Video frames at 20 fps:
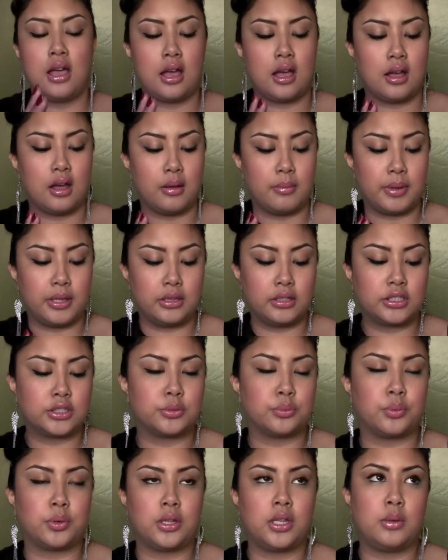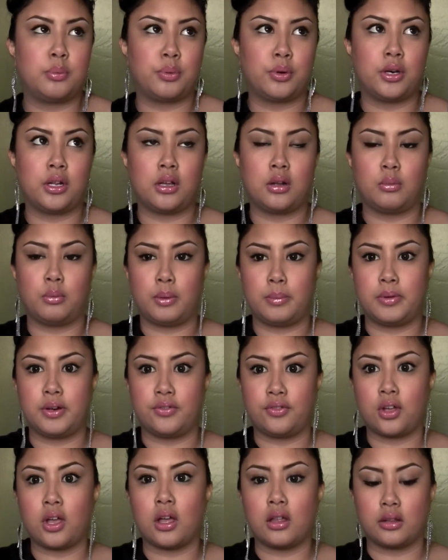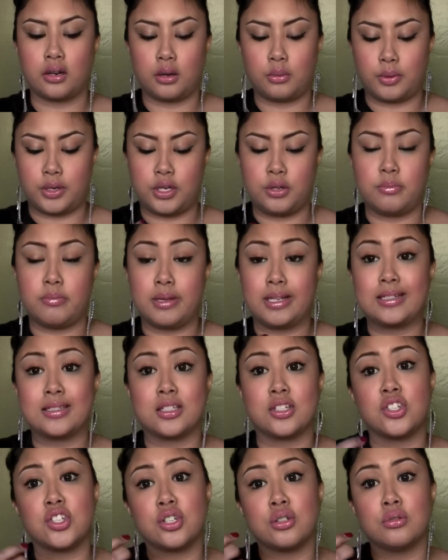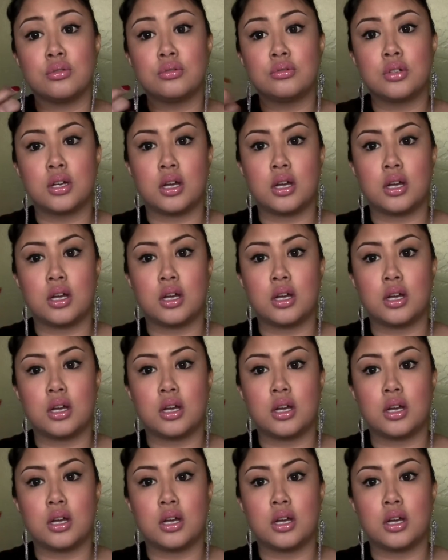It looks really pretty on women of color when you mix the two.